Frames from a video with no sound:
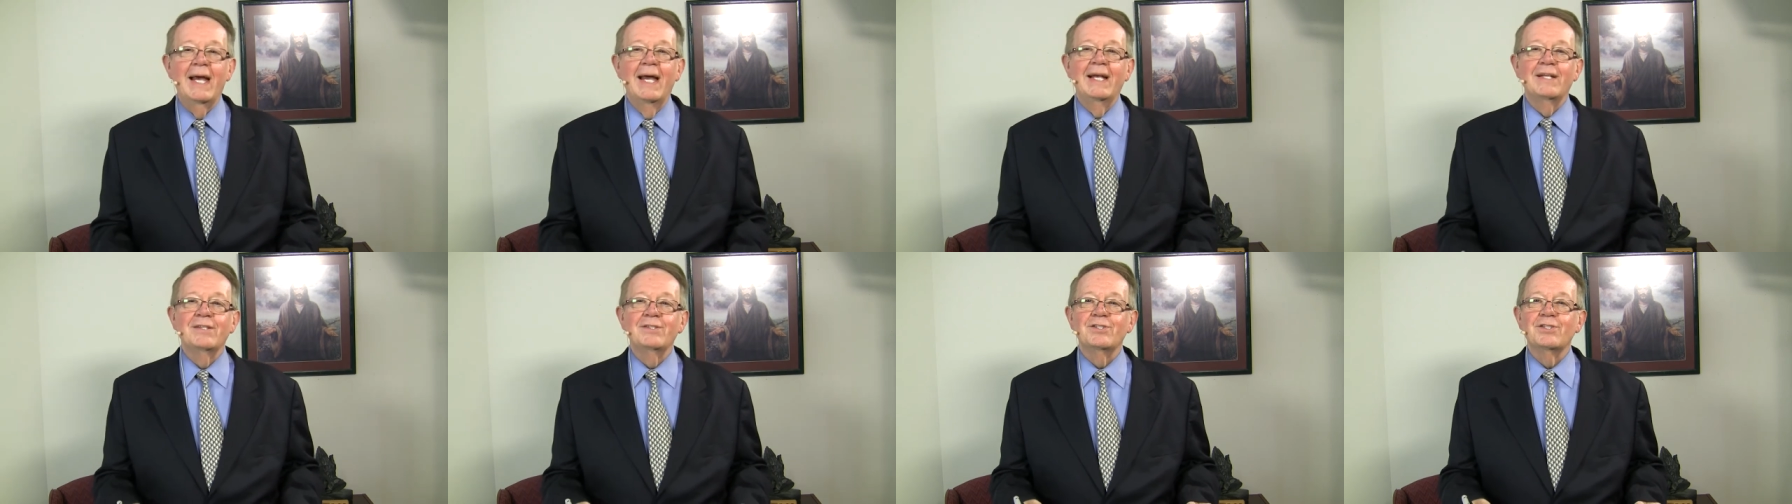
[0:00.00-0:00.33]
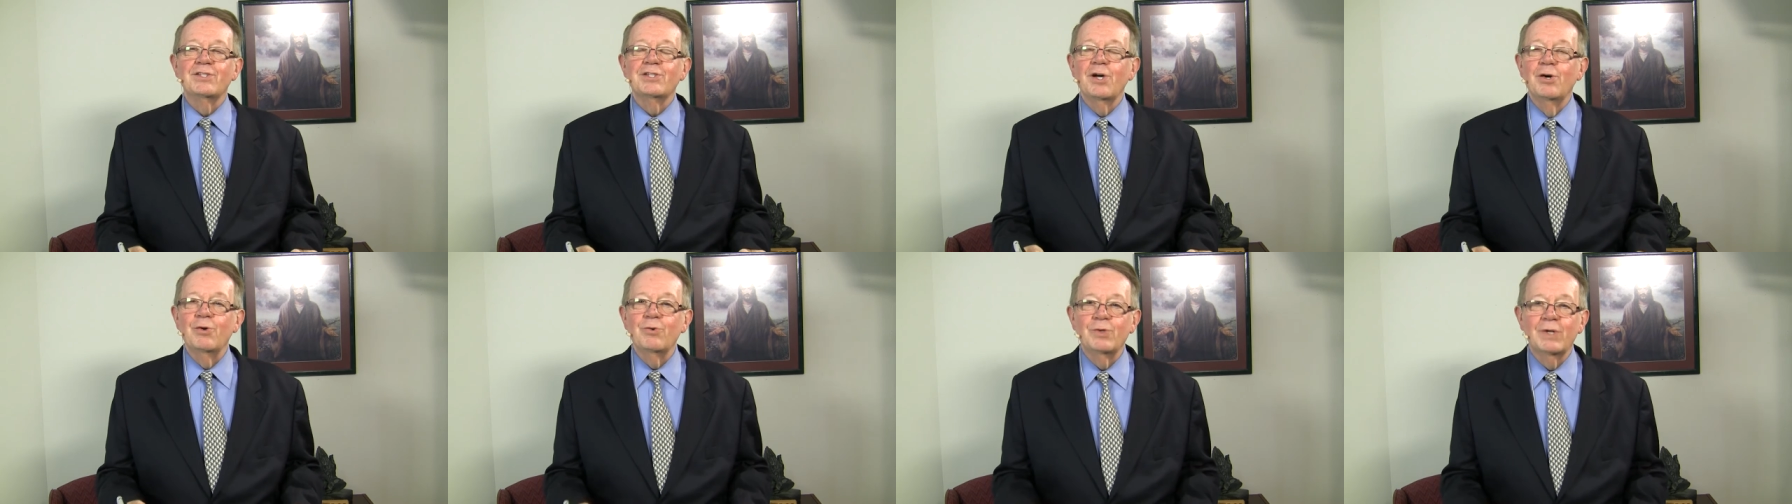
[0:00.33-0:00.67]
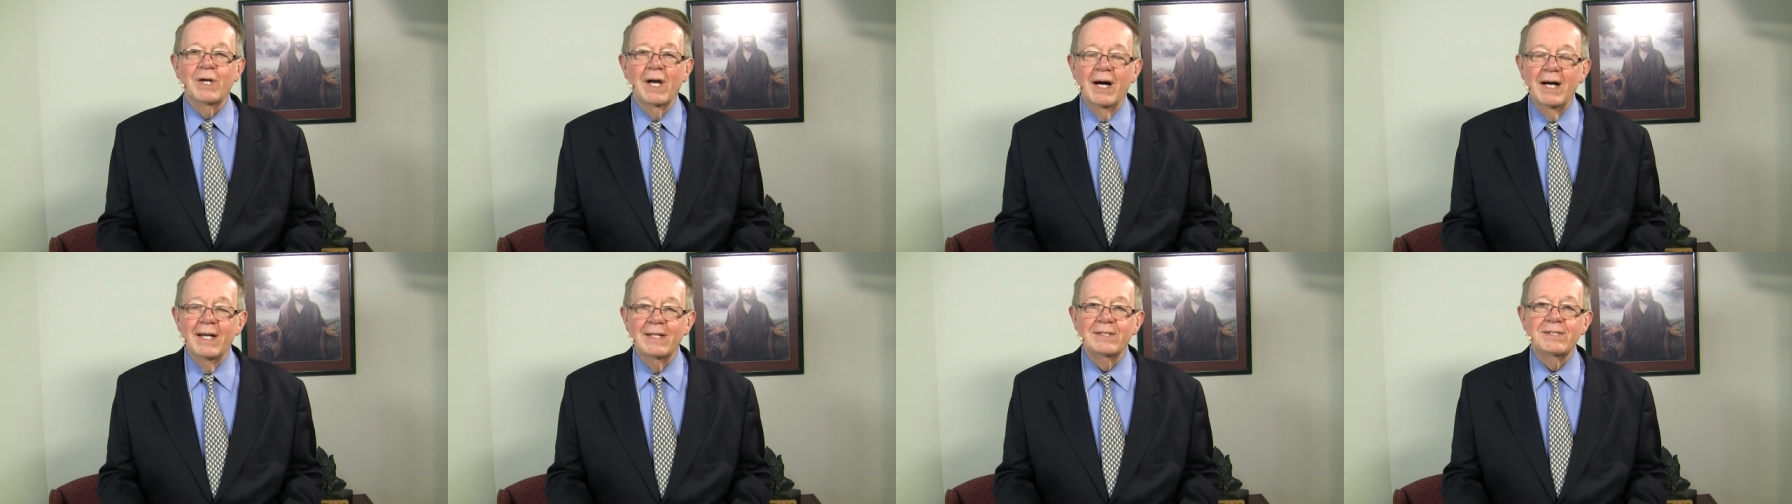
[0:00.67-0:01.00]
and so
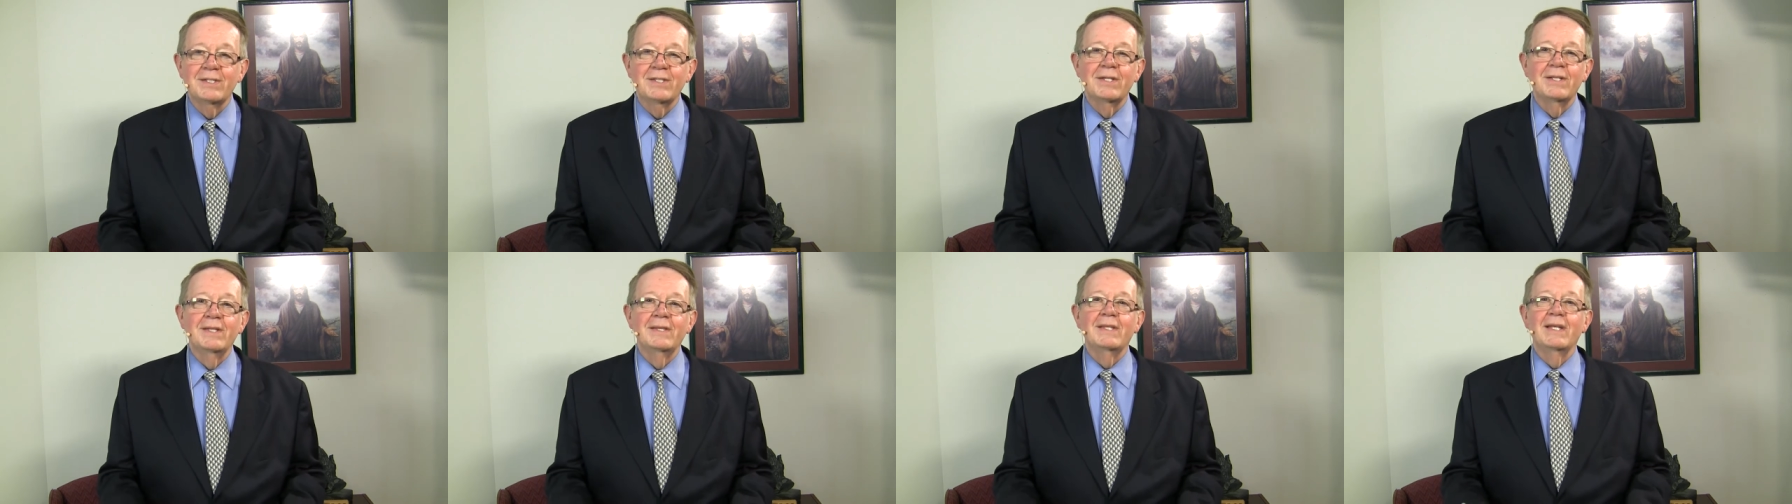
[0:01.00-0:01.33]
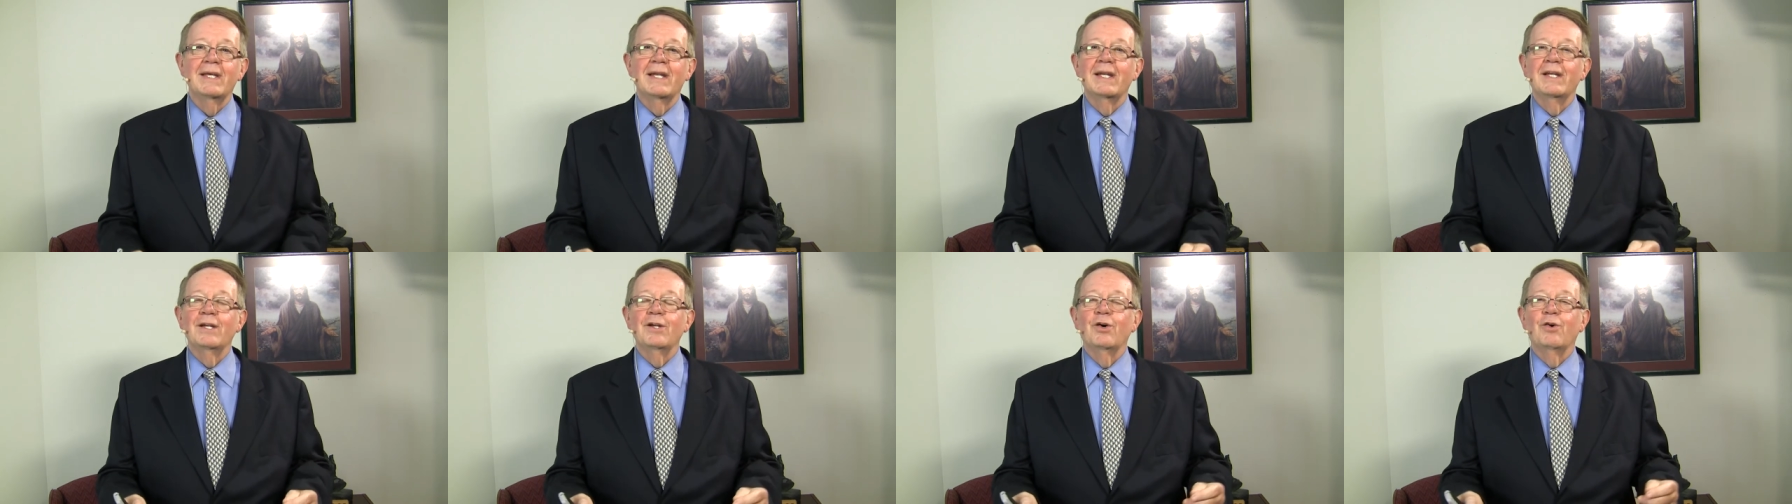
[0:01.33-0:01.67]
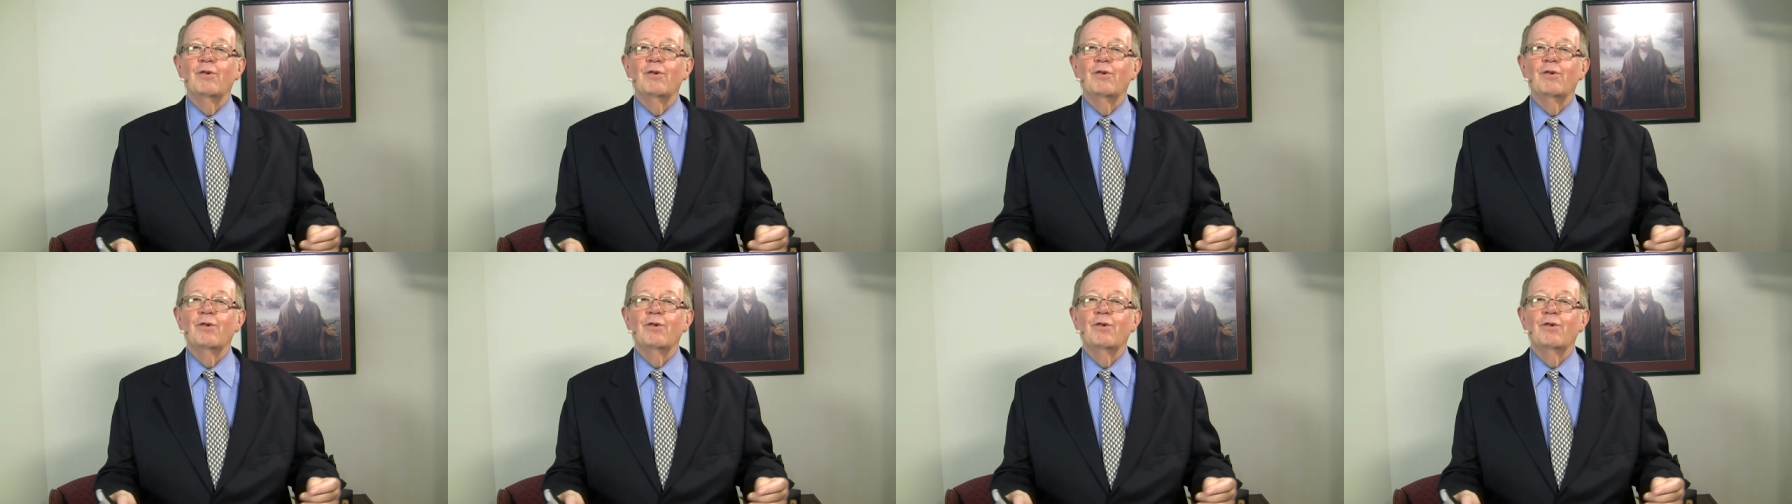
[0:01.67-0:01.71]
constant that it